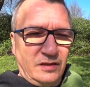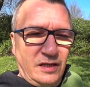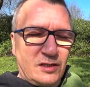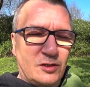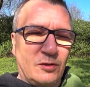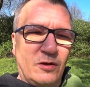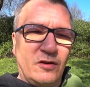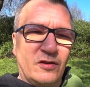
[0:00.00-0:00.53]

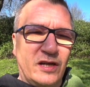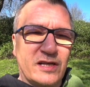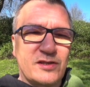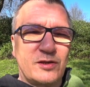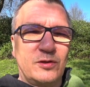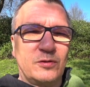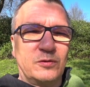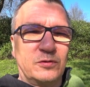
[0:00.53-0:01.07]
As long
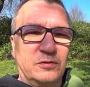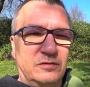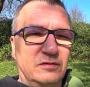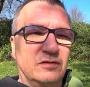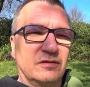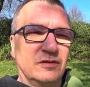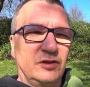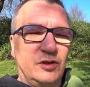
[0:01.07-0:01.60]
as
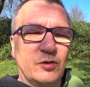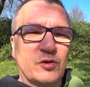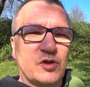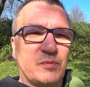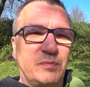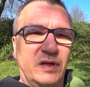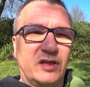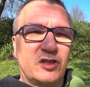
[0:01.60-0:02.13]
you
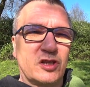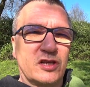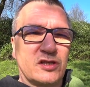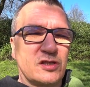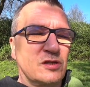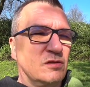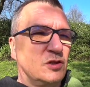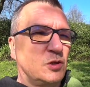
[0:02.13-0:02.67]
use
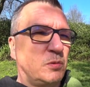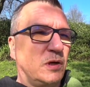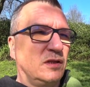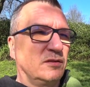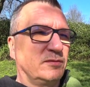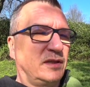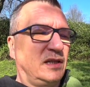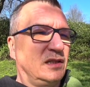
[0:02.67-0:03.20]
pictures
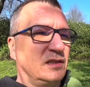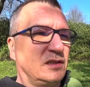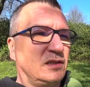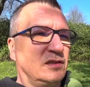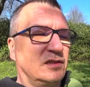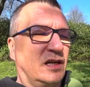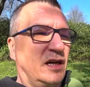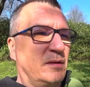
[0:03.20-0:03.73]

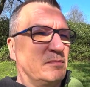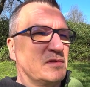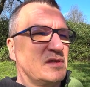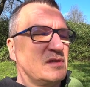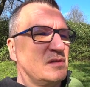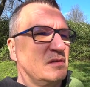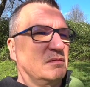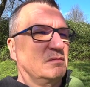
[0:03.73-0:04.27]
1280
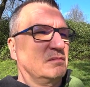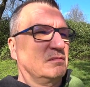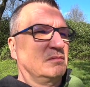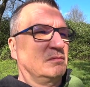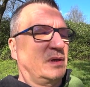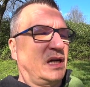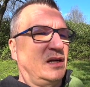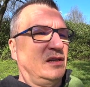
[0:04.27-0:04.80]
times
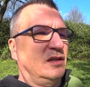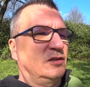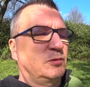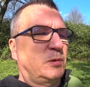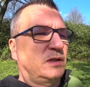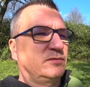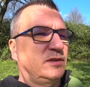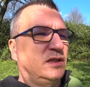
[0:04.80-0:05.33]
by
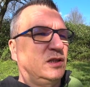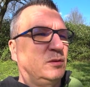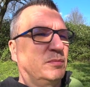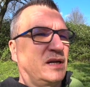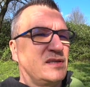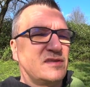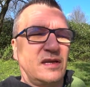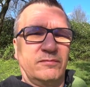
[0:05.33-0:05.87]
1280
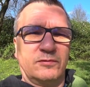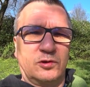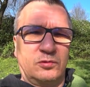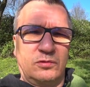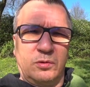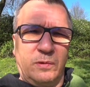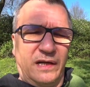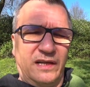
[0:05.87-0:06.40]
by
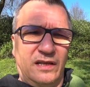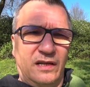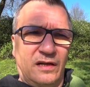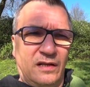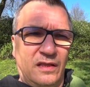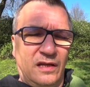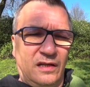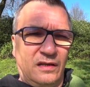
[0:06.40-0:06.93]
720,
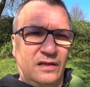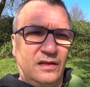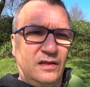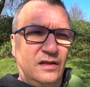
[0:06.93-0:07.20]
I think.